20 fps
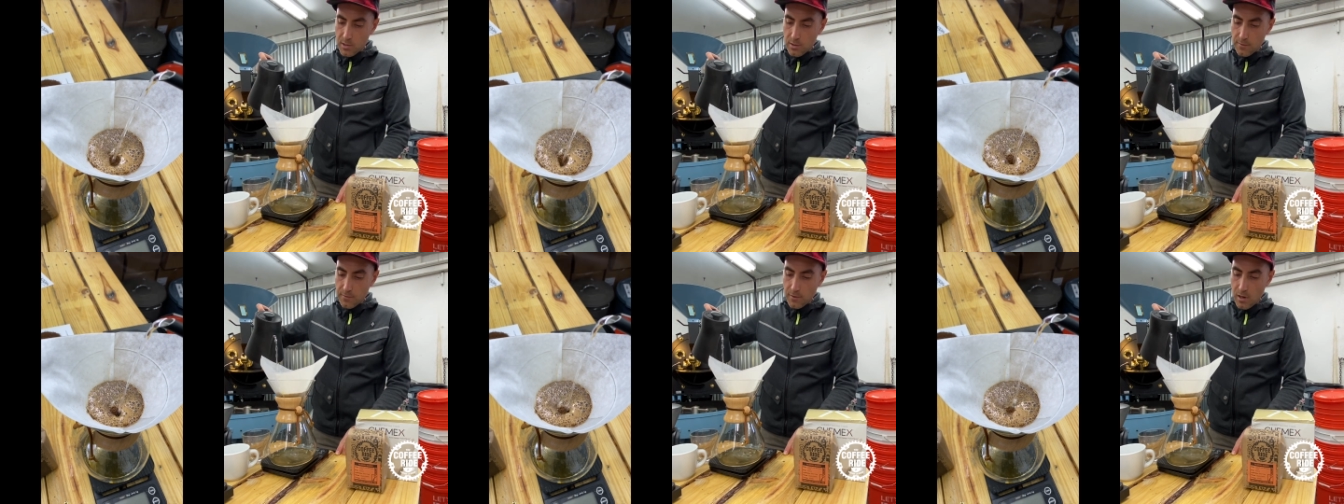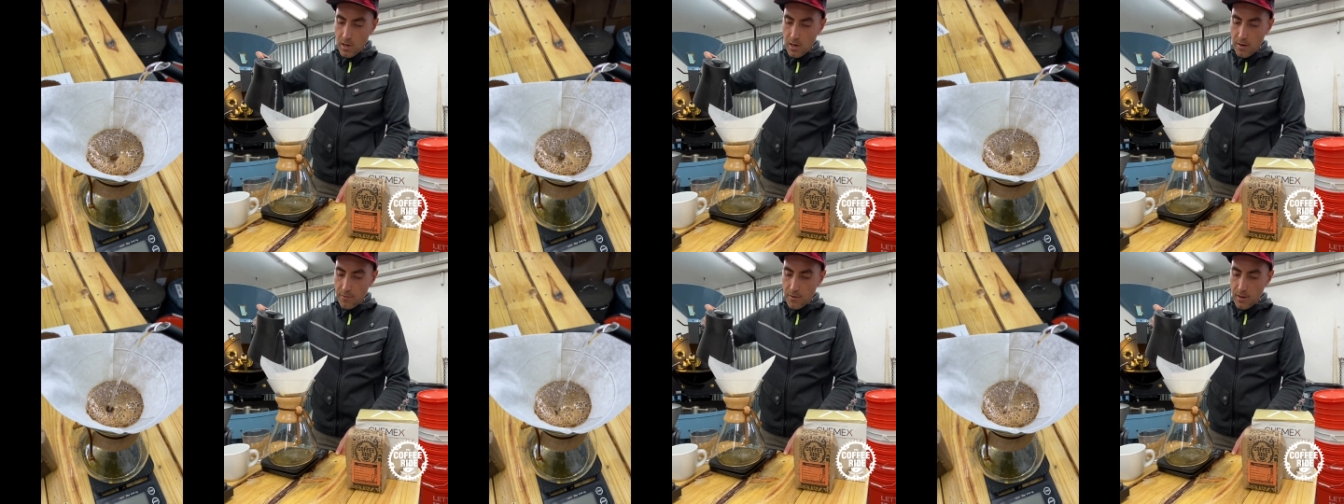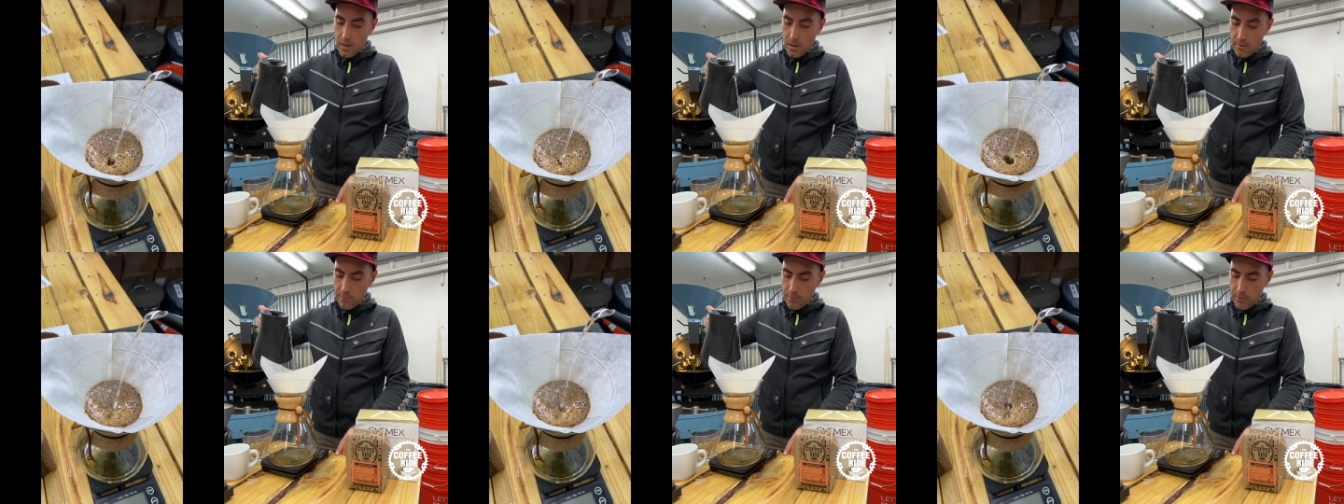of coffee
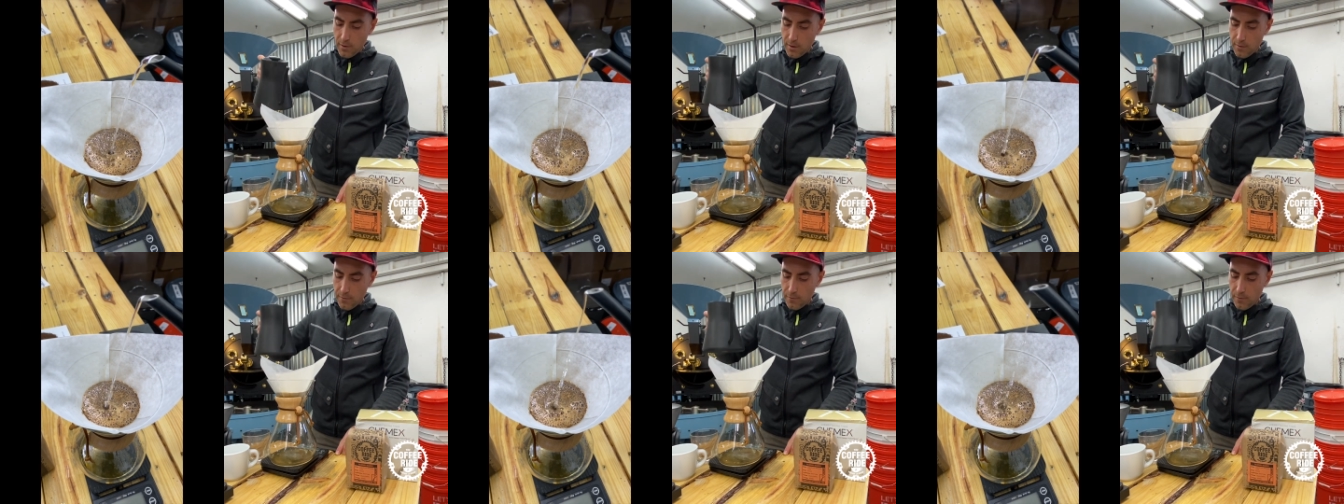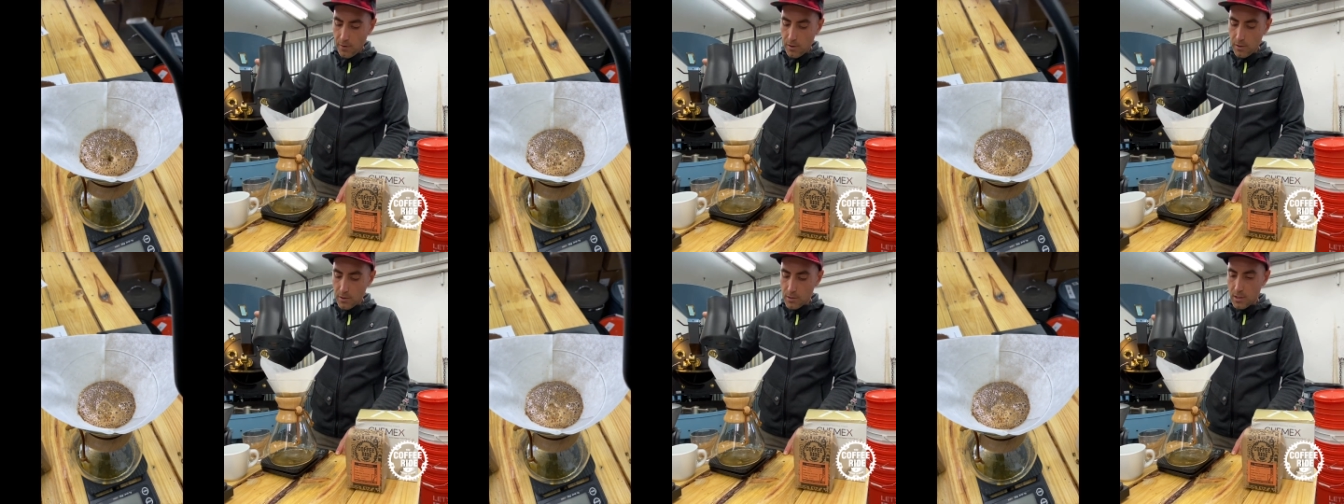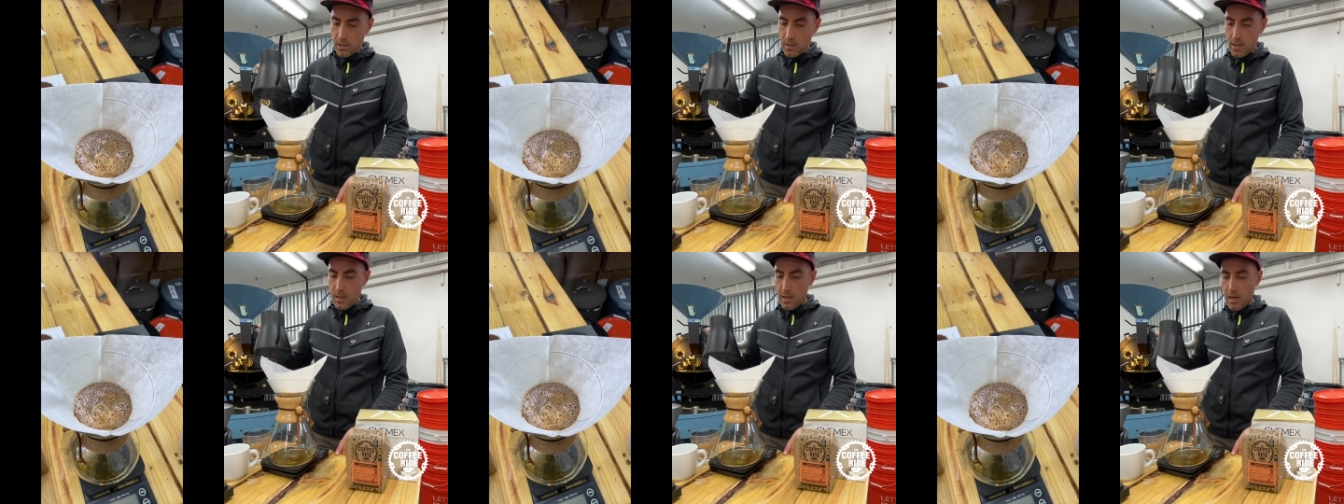in for your first.
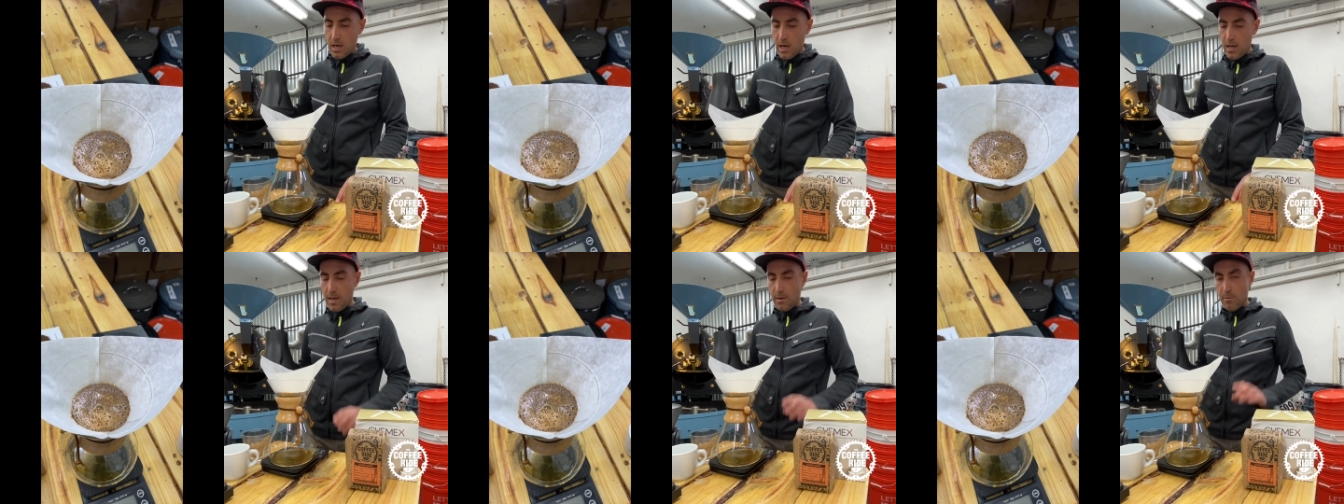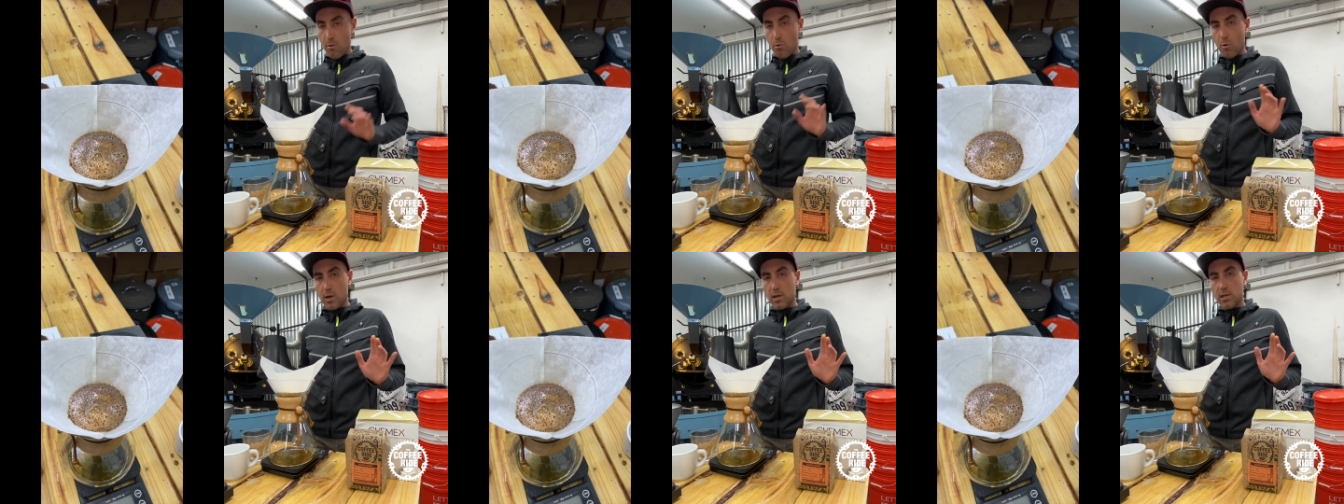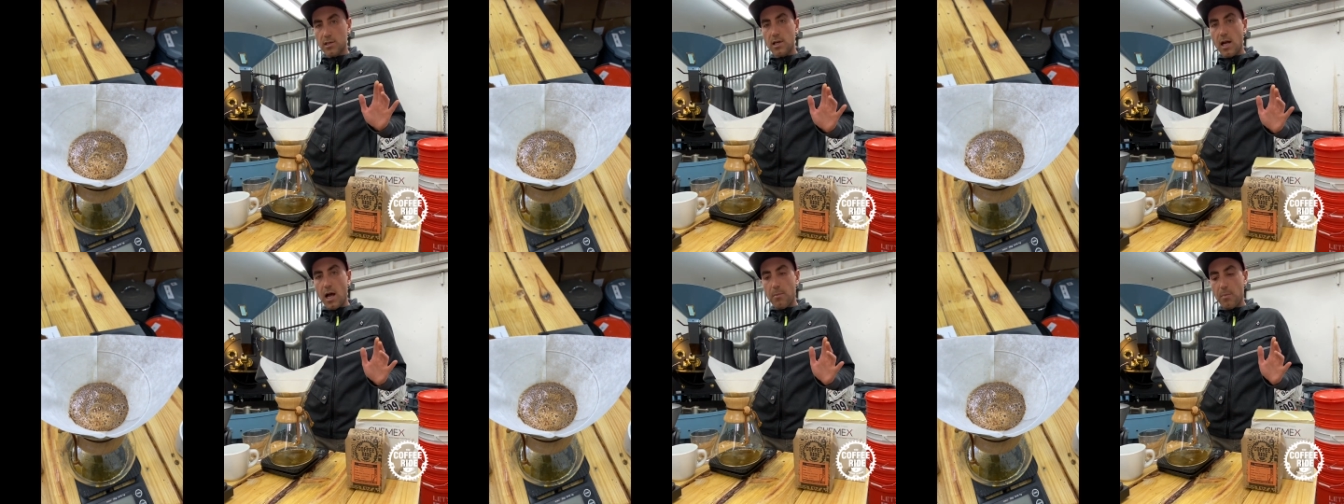And then we wanna
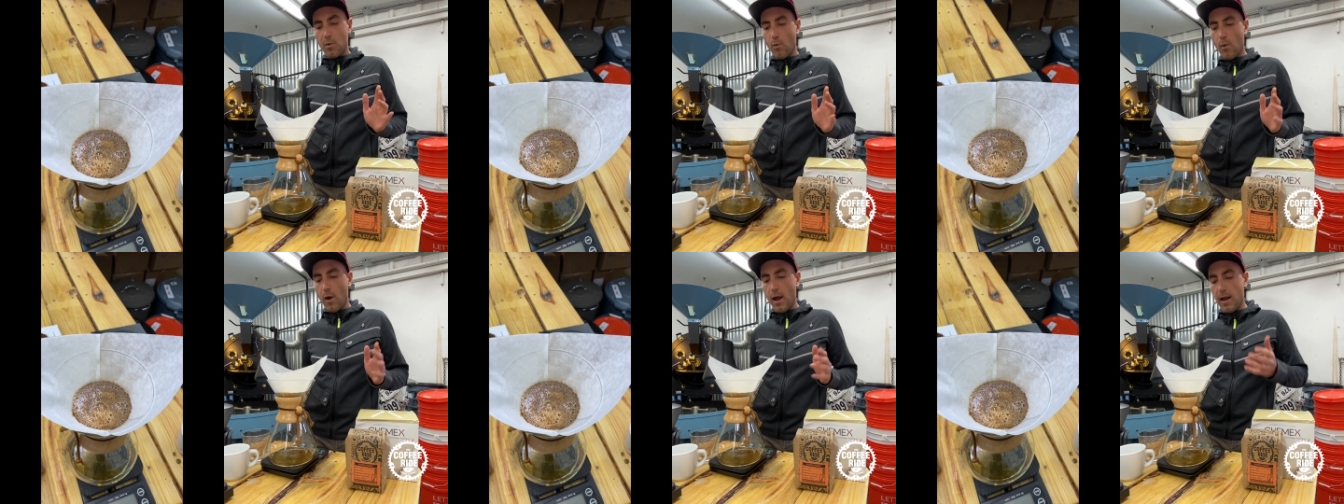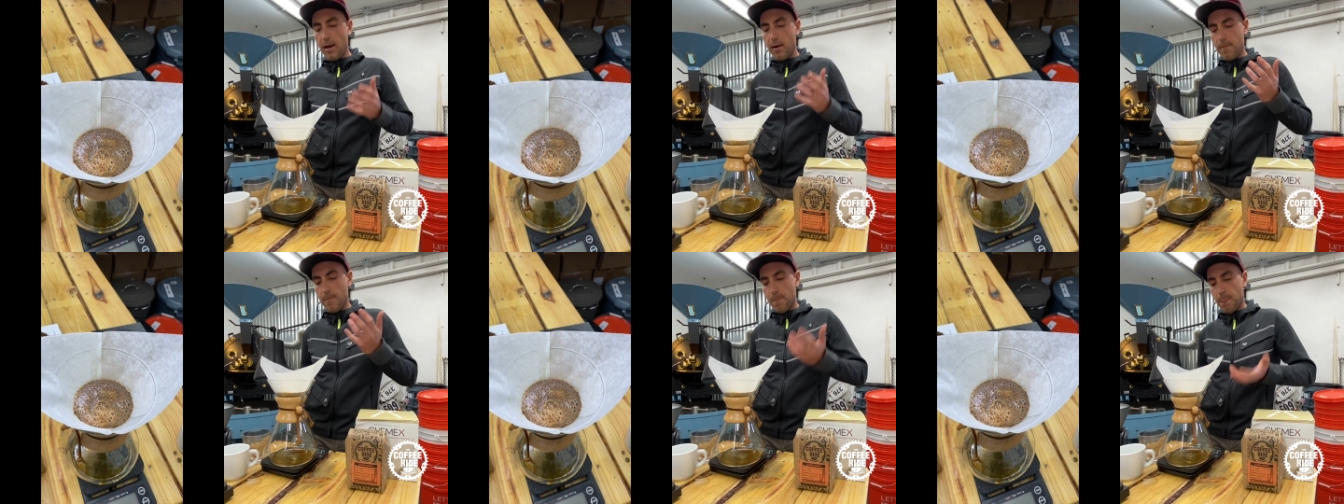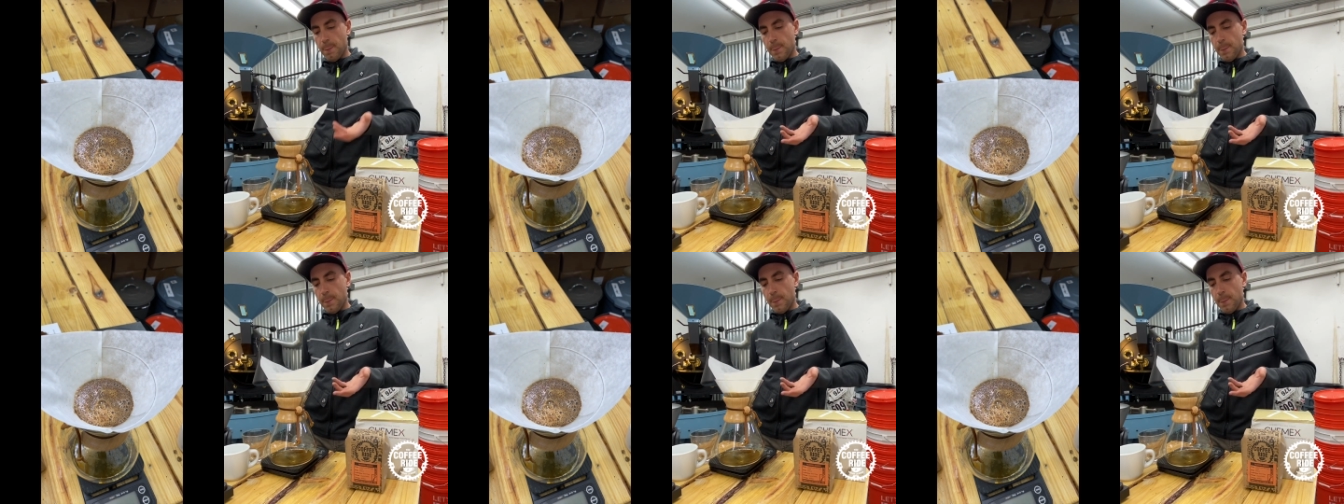stop and wait.